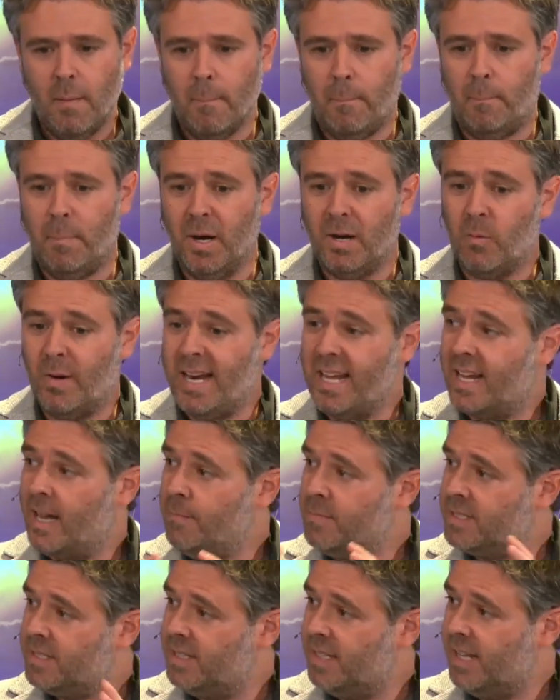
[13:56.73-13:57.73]
But when it
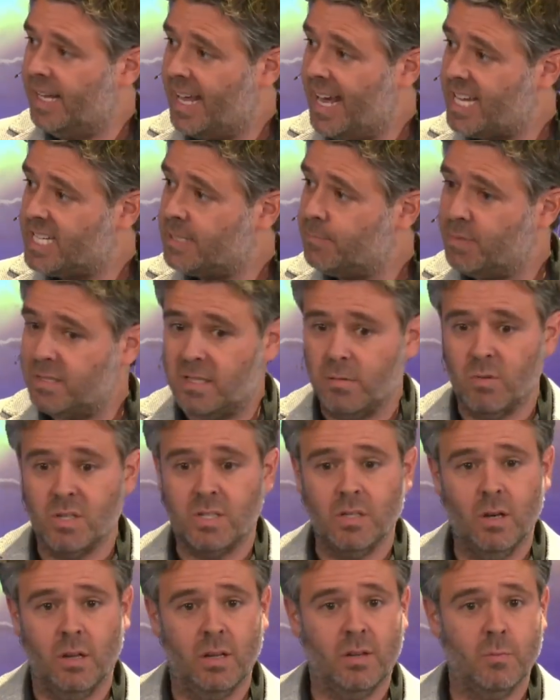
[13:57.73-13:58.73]
comes to the CASPs, there
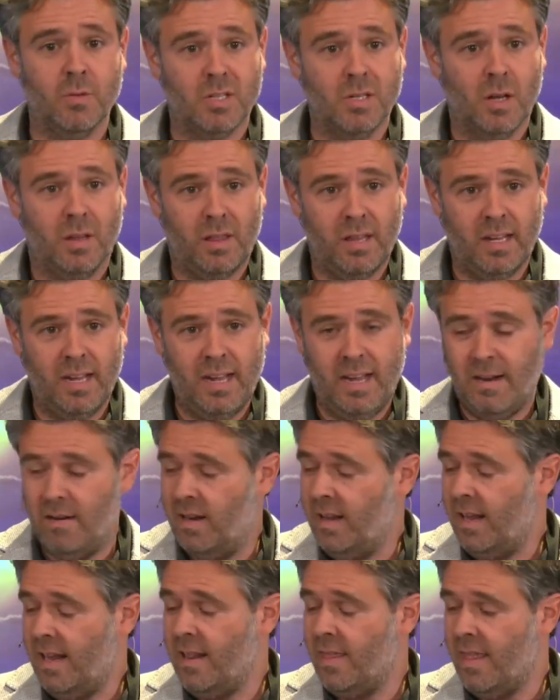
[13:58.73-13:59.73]
was nothing
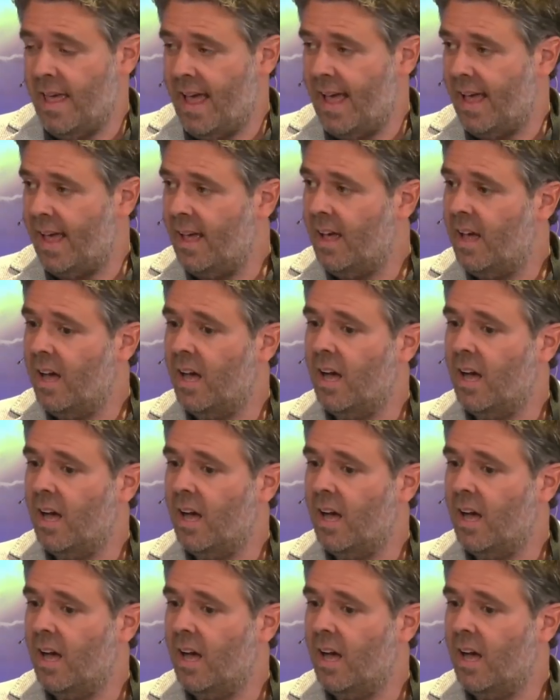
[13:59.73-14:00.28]
in there